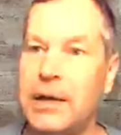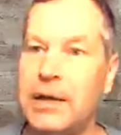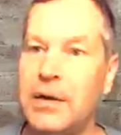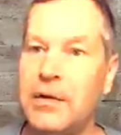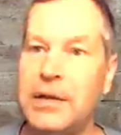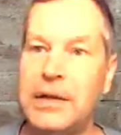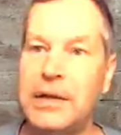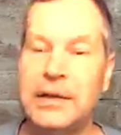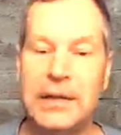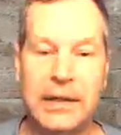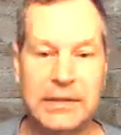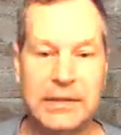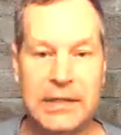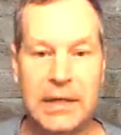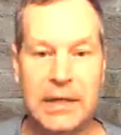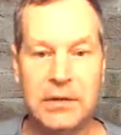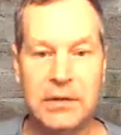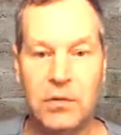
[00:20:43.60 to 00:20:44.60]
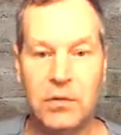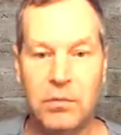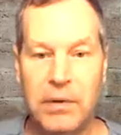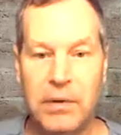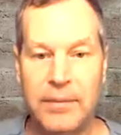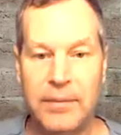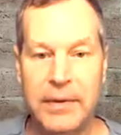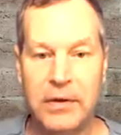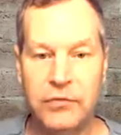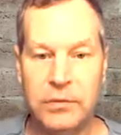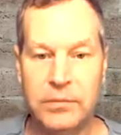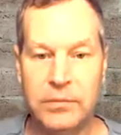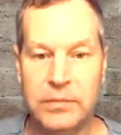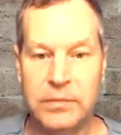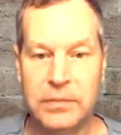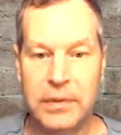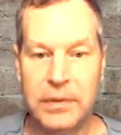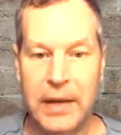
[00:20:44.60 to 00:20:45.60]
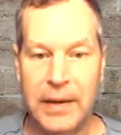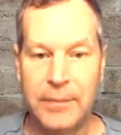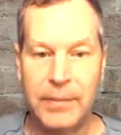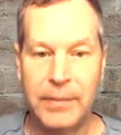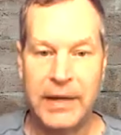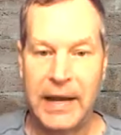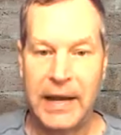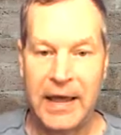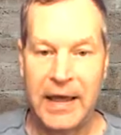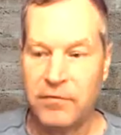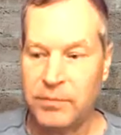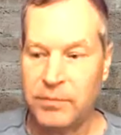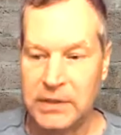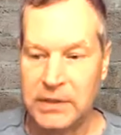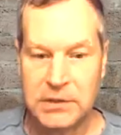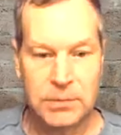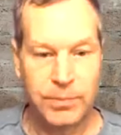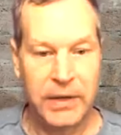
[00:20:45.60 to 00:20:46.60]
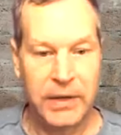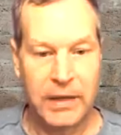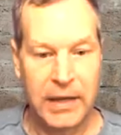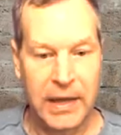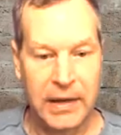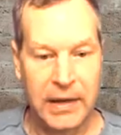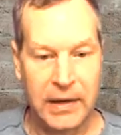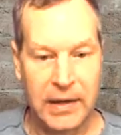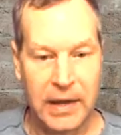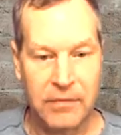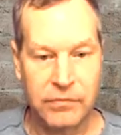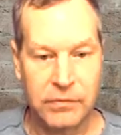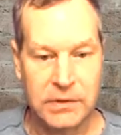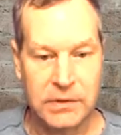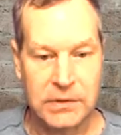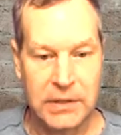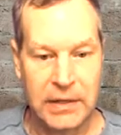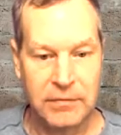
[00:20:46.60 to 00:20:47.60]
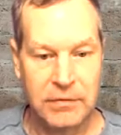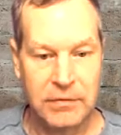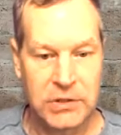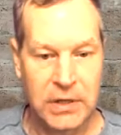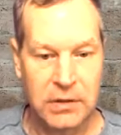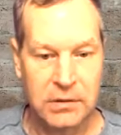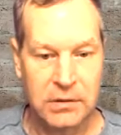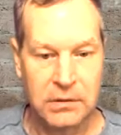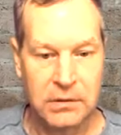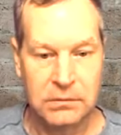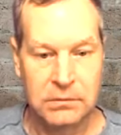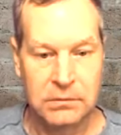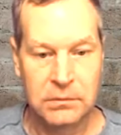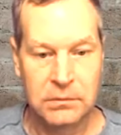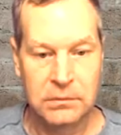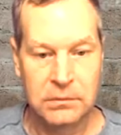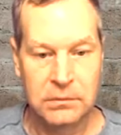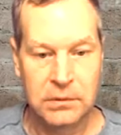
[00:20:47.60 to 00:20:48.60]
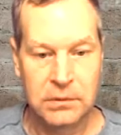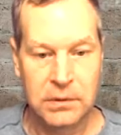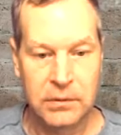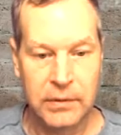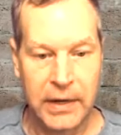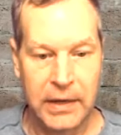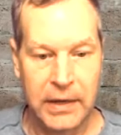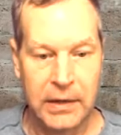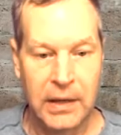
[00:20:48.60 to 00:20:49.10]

you know, and, and like I said, you know, Rod Meldrum might have me speak at a conference, an evangelical, right?